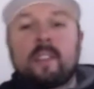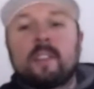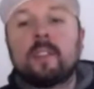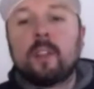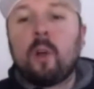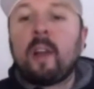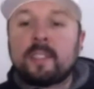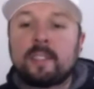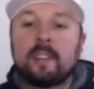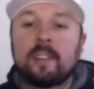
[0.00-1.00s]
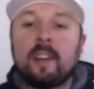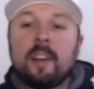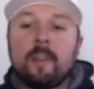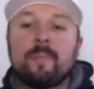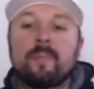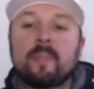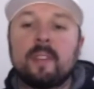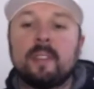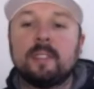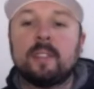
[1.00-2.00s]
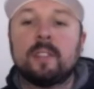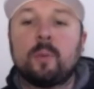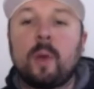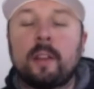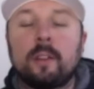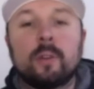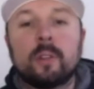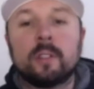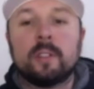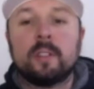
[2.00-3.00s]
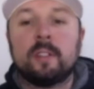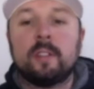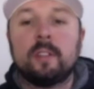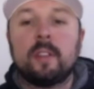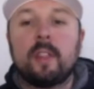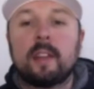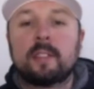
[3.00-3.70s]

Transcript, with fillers: than light, um, is, is a way to look at that,